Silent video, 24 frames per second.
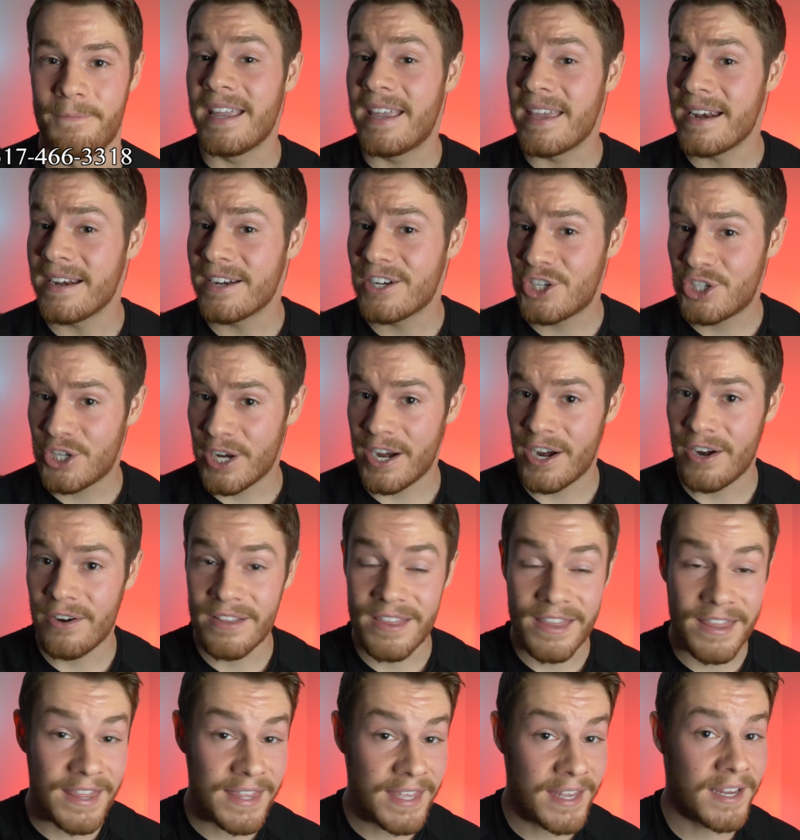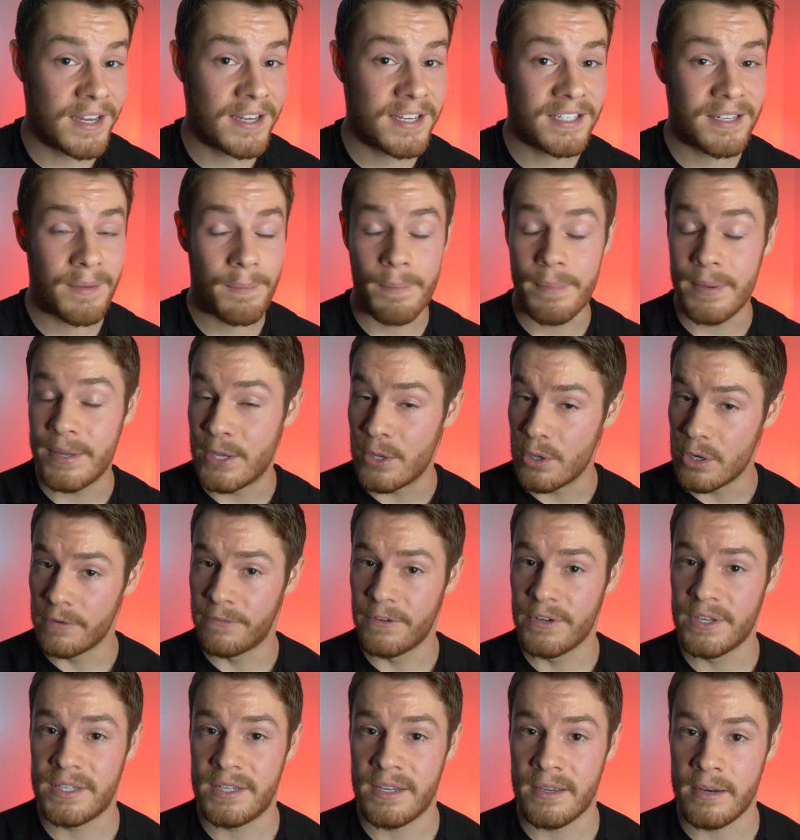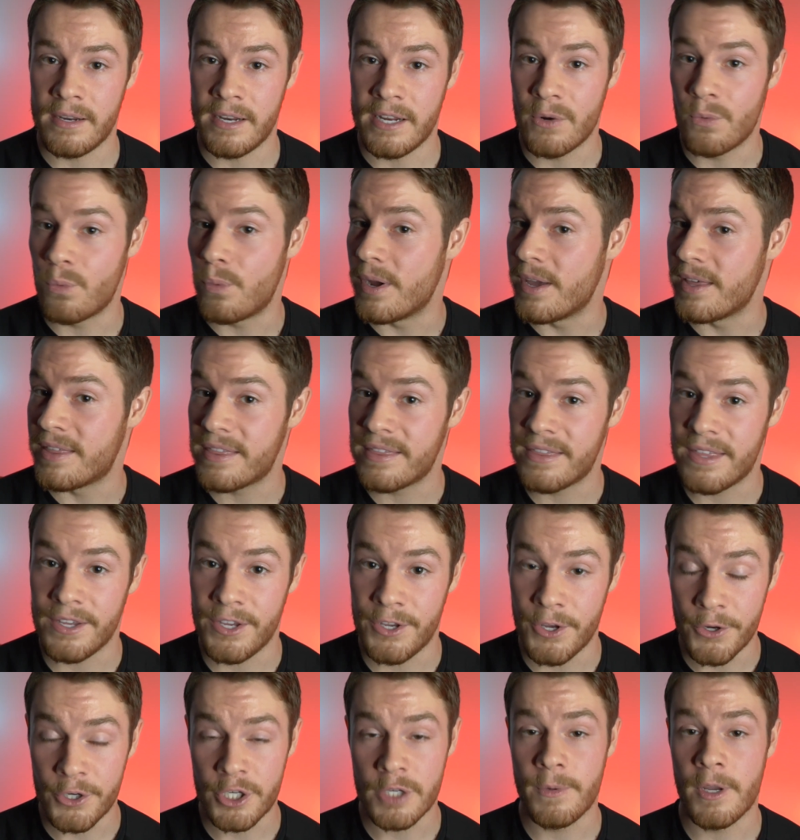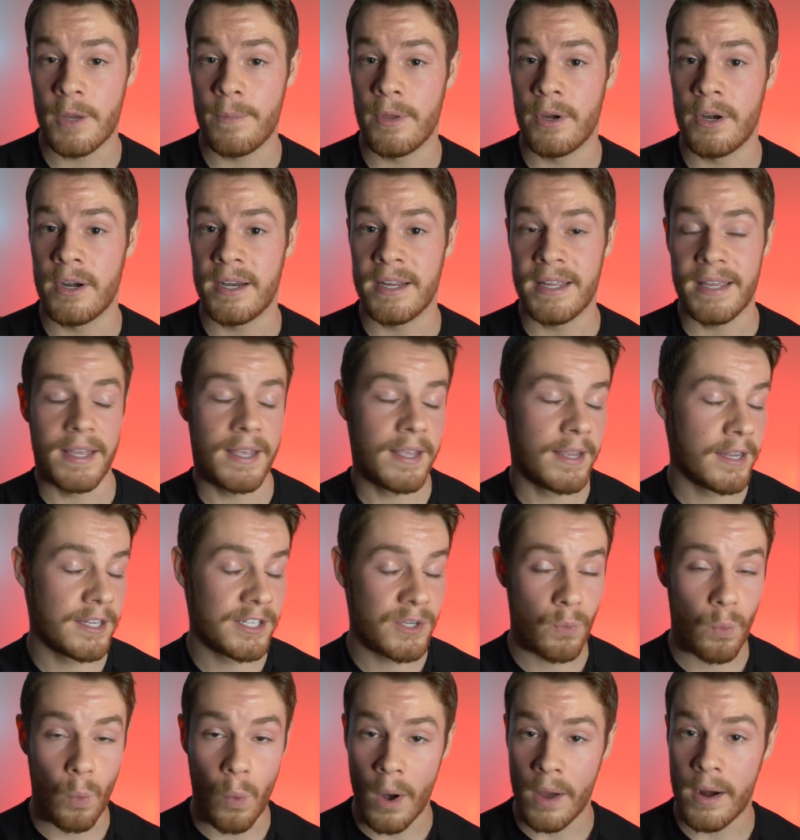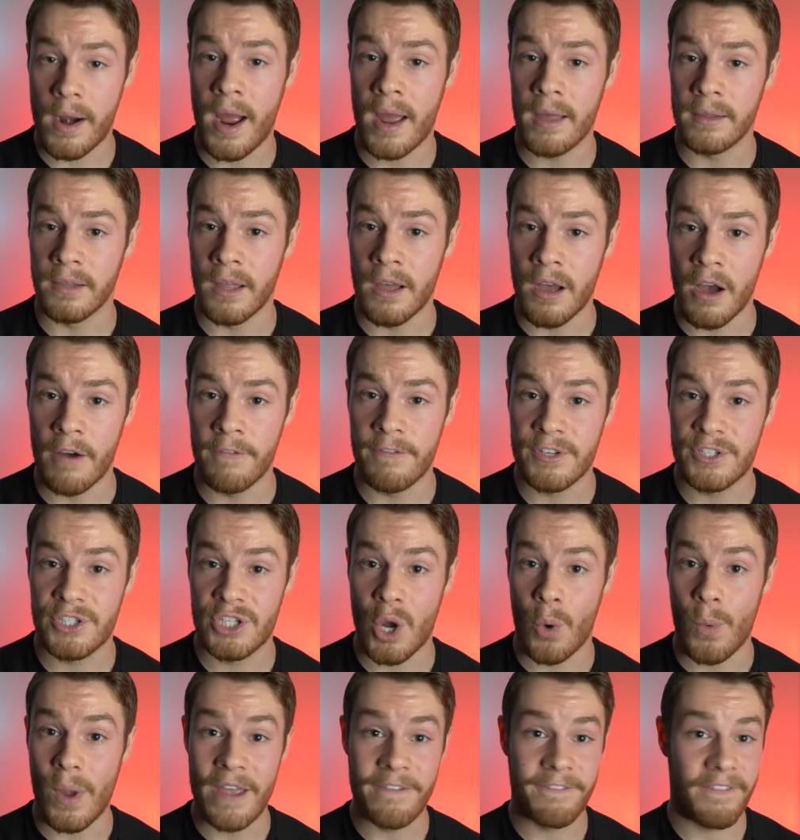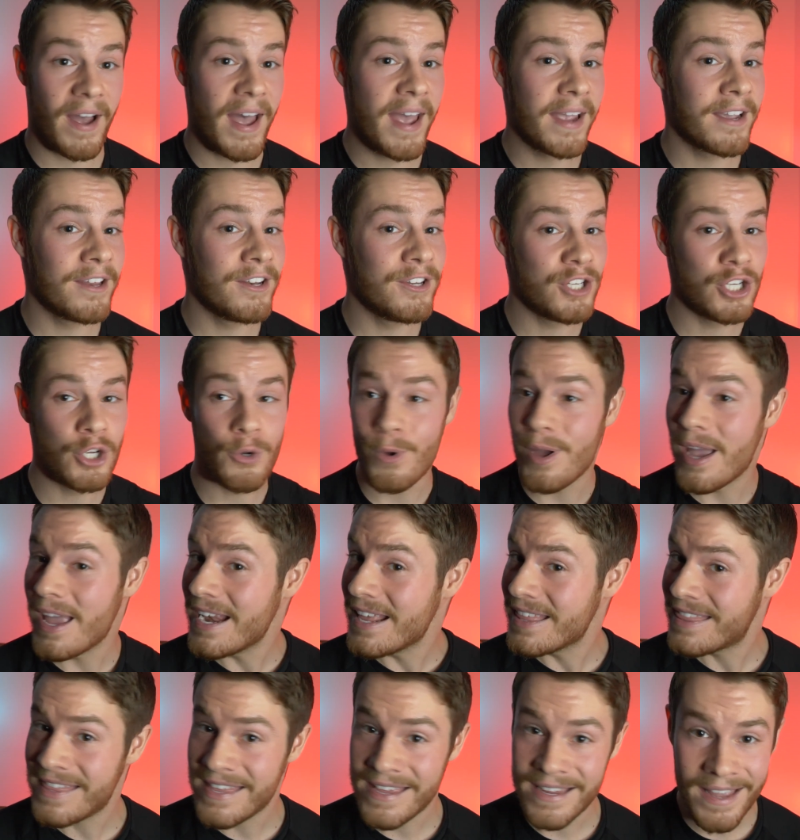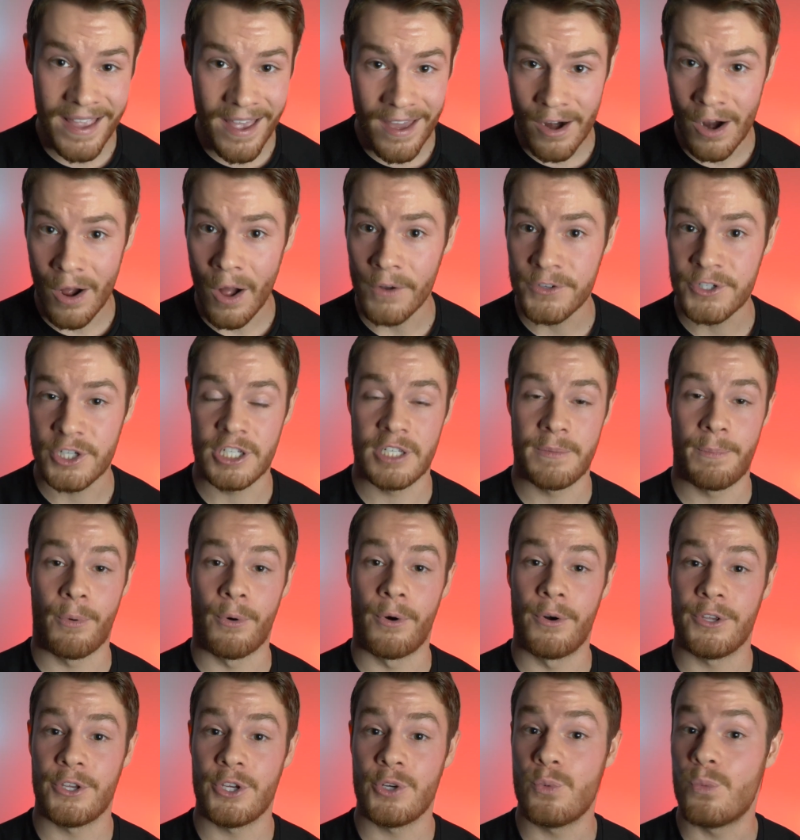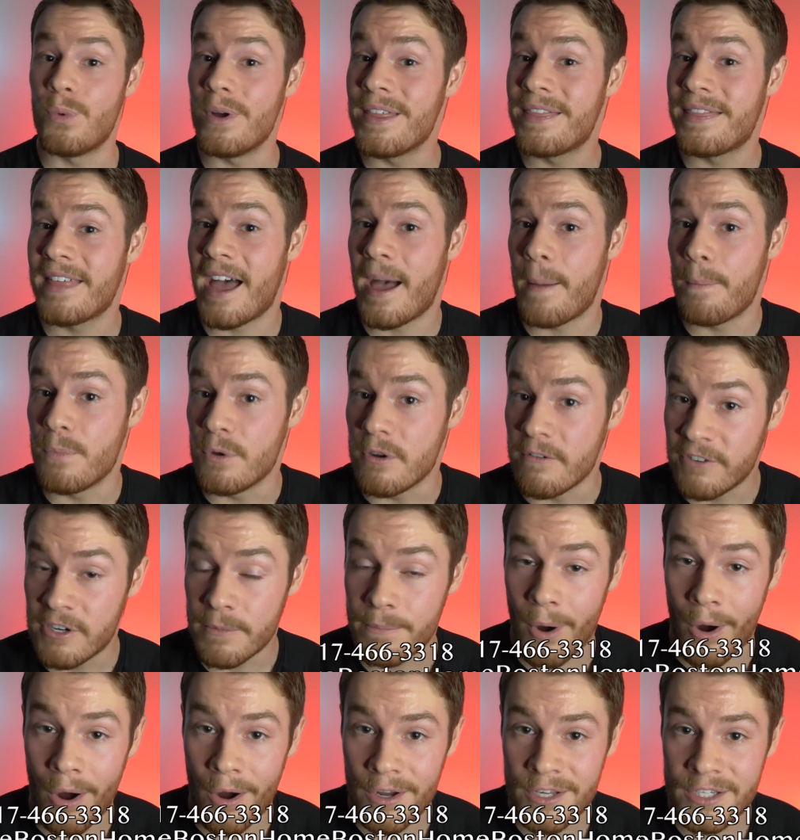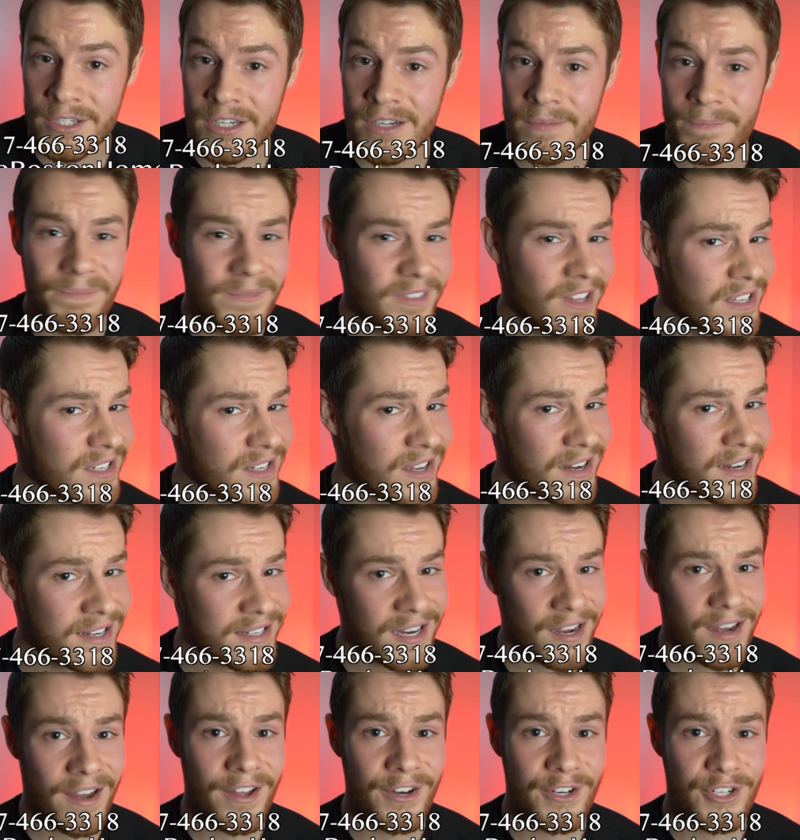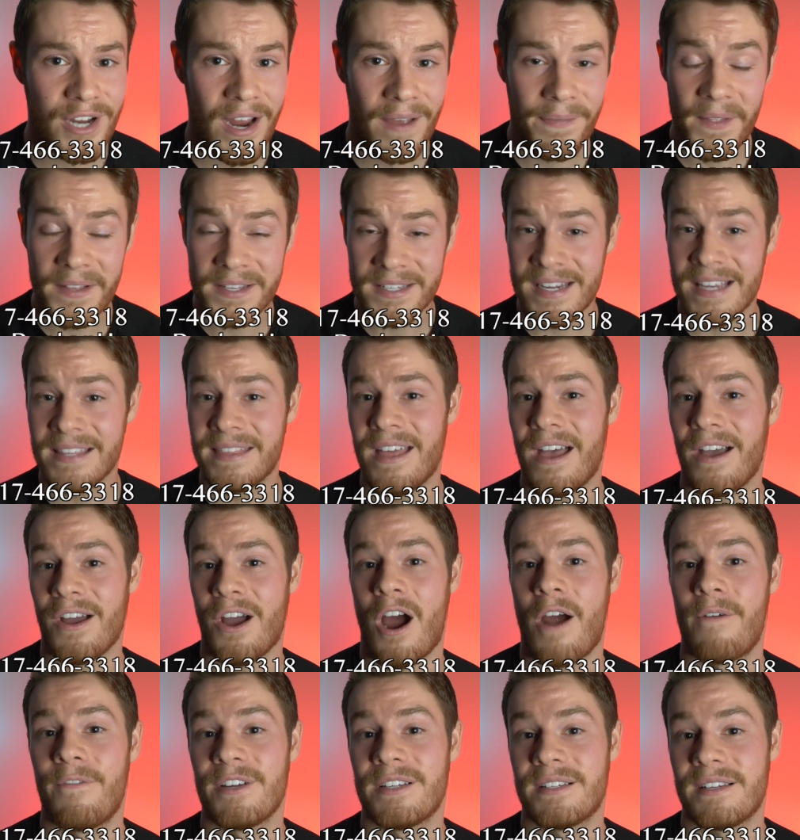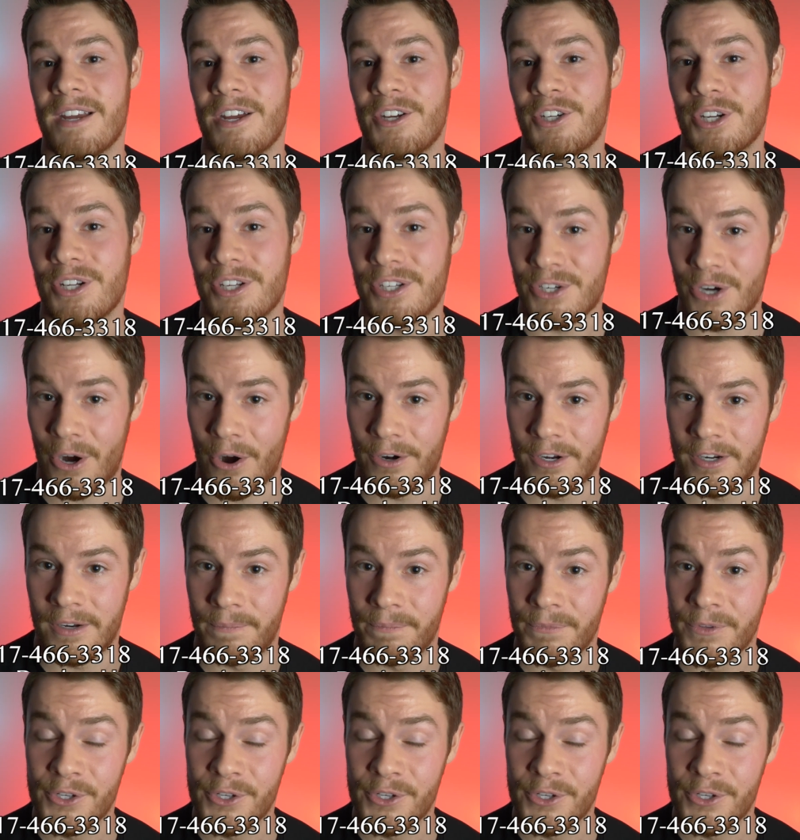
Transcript: Getting to share this beautiful city with the YouTube community is what I love. So if I can do anything at all to support you with that move to Boston, let's get in touch and let's get that conversation started.